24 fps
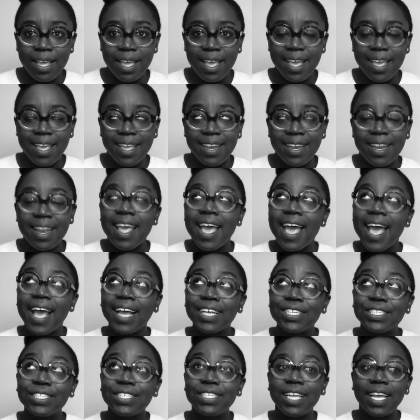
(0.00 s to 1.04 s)
And
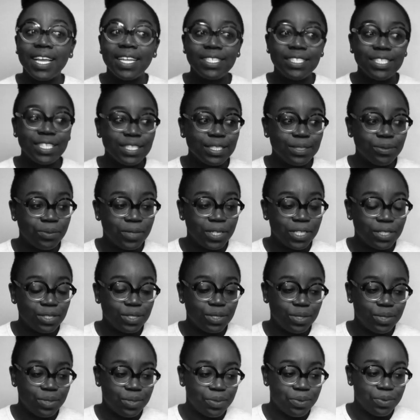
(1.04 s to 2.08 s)
actually, I just went
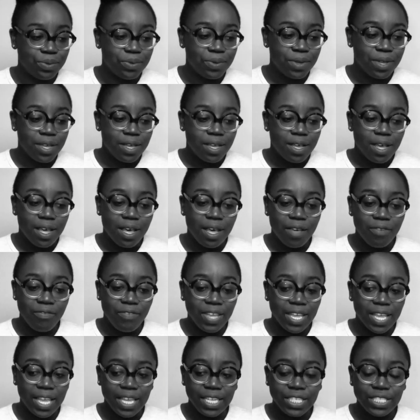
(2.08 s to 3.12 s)
to a
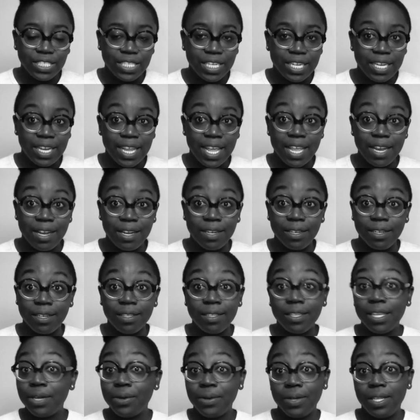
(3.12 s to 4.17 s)
vacation and
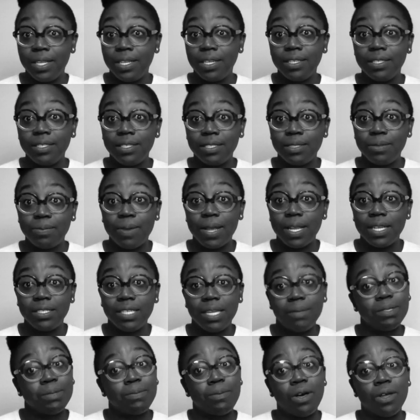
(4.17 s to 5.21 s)
literally just read
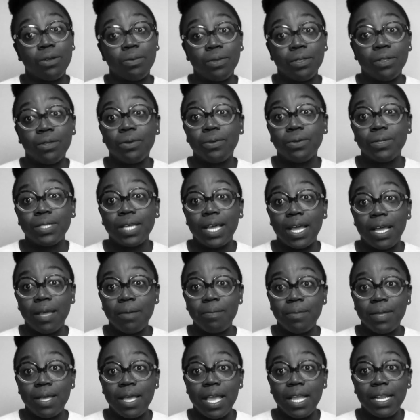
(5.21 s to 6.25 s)
James Baldwin the whole time
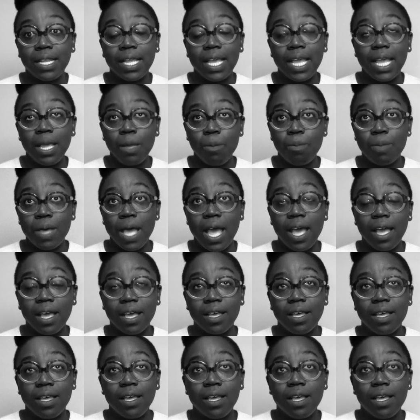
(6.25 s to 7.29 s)
and came back